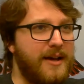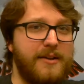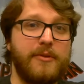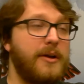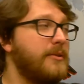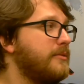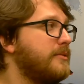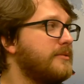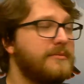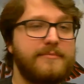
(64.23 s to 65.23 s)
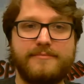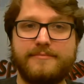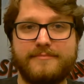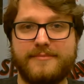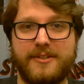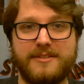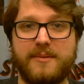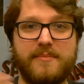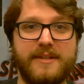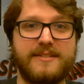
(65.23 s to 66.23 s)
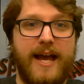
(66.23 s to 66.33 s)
I don't know, there's some big